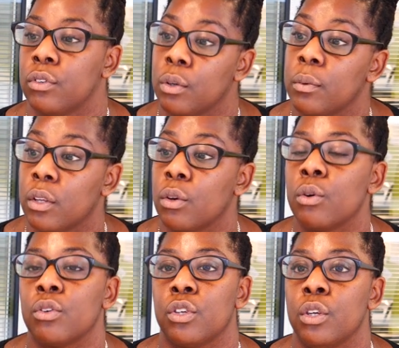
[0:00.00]
doing the
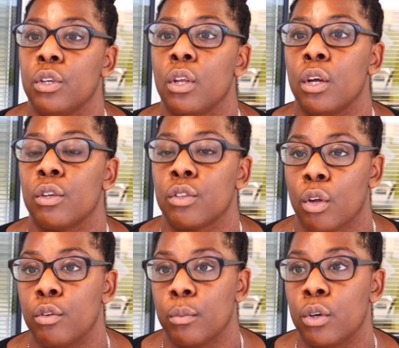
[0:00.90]
course, you learn
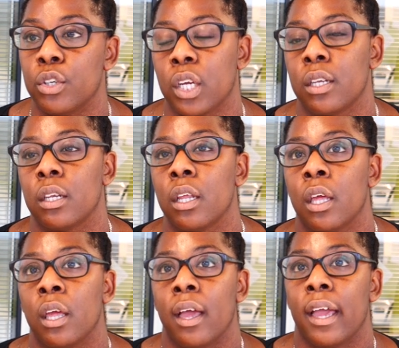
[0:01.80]
so much, and
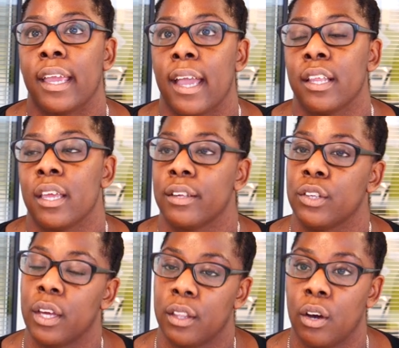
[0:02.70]
again,
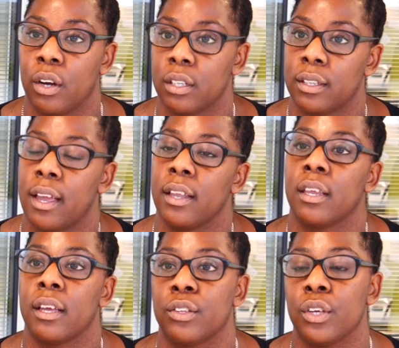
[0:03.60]
yes, you get the
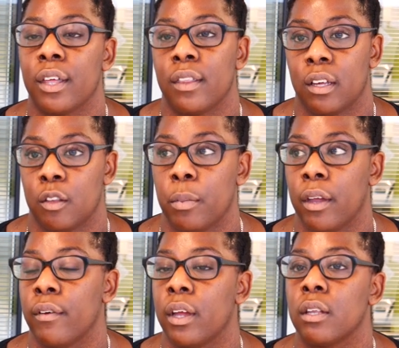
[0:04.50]
content, yes, you get the
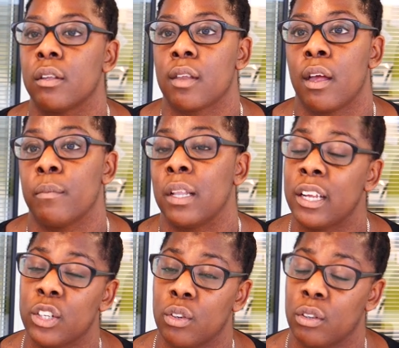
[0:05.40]
experience, and the
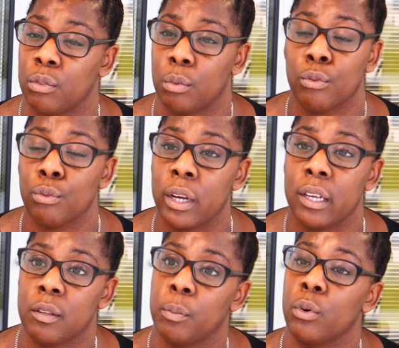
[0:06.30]
lecturers were
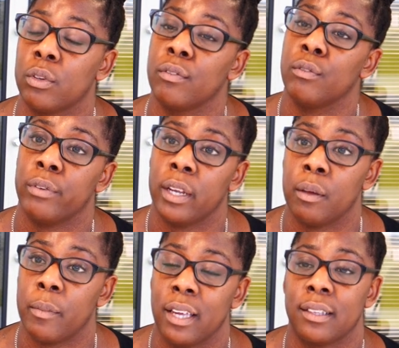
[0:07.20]
really supportive and
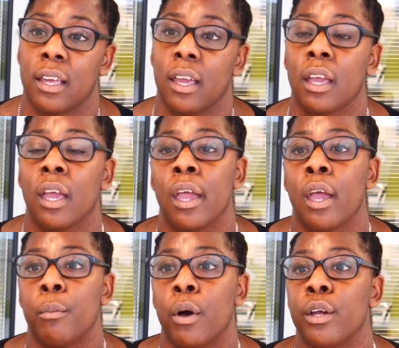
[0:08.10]
really amazing,
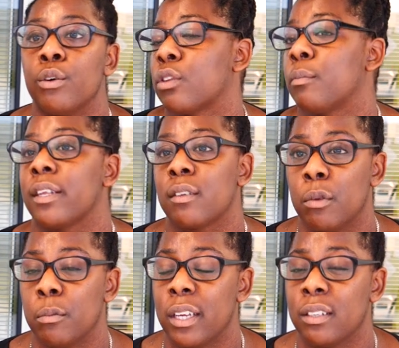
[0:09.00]
but I also made
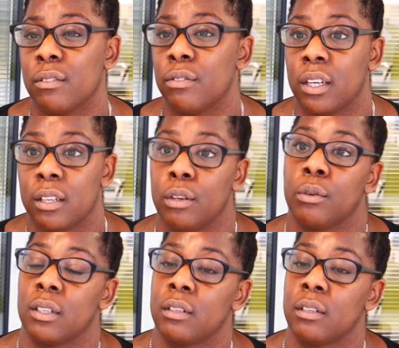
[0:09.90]
some amazing friends who I